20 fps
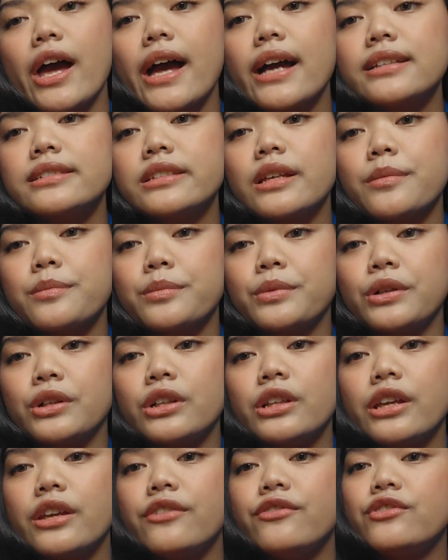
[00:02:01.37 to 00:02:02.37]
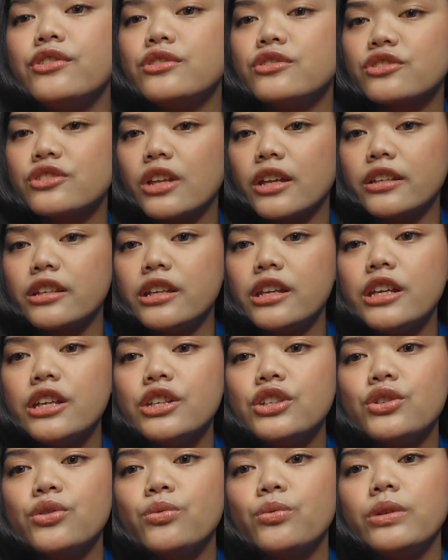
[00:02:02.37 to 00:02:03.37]
example, if you study,
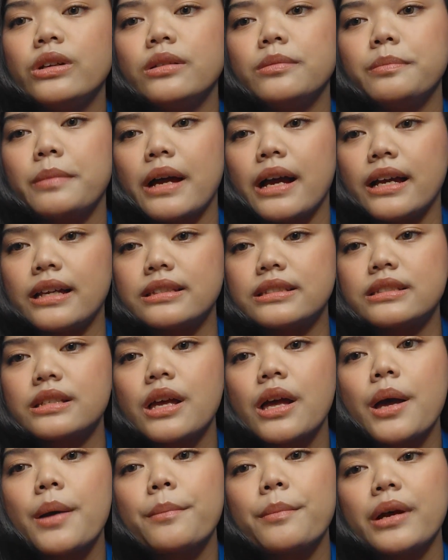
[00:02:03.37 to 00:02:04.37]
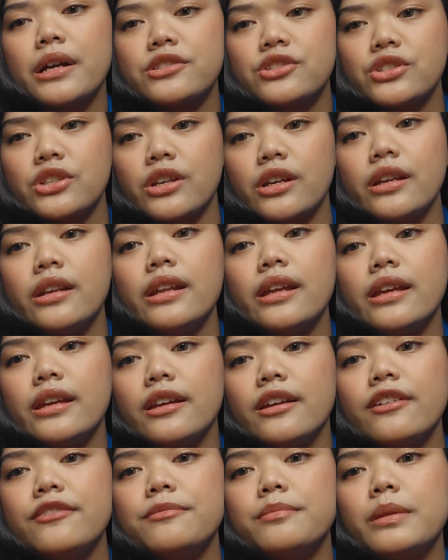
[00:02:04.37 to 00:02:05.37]
you will pass. Pattern
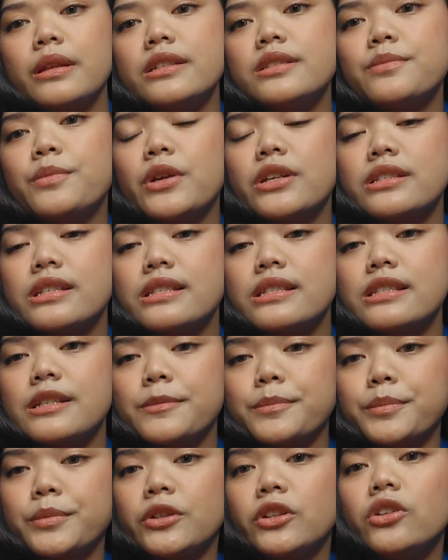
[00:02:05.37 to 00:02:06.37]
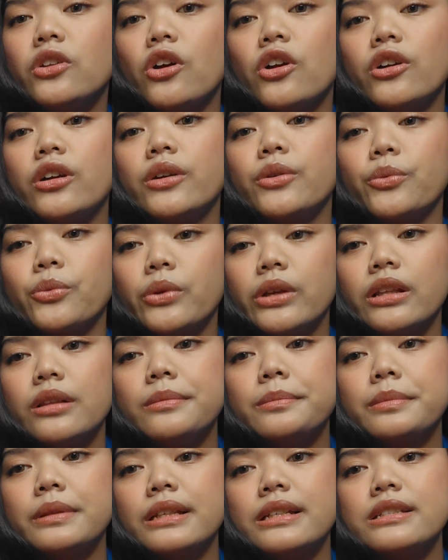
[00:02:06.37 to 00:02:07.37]
if plus present simple or will
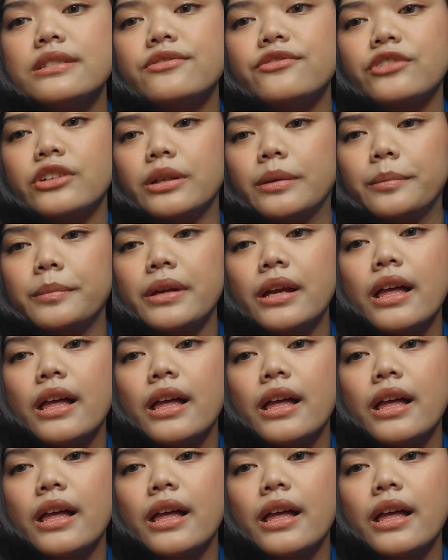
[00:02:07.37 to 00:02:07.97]
plus verb.